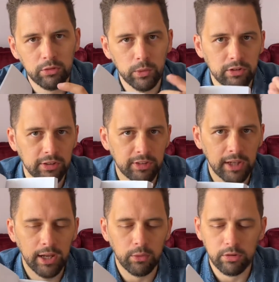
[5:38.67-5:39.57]
which doesn't
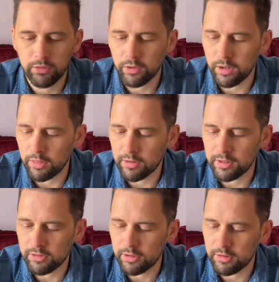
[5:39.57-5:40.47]
count for the
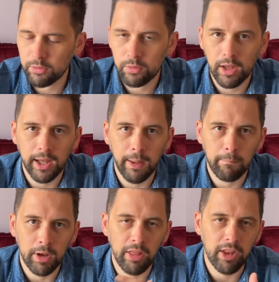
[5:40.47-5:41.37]
digits,
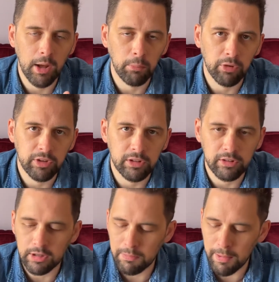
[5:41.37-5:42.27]
like the number of
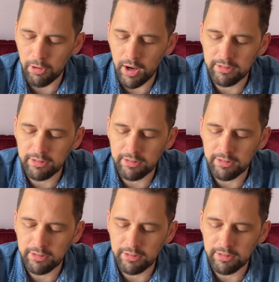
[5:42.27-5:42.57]
digits you memorise.